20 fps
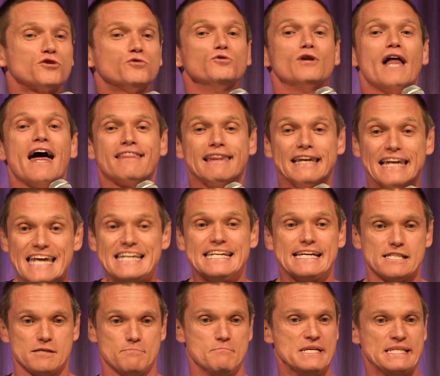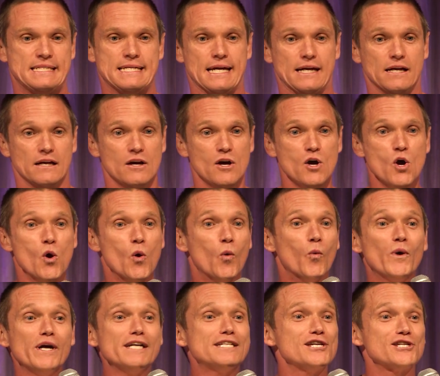school athletics meeting.
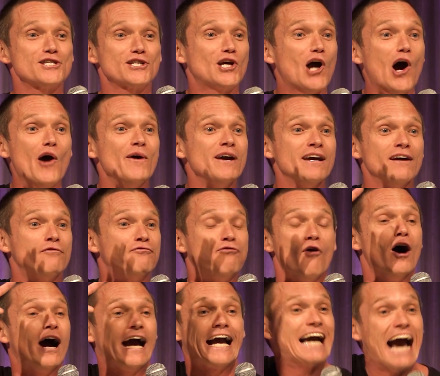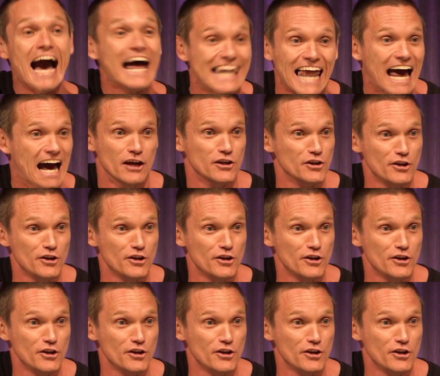We're just going for color,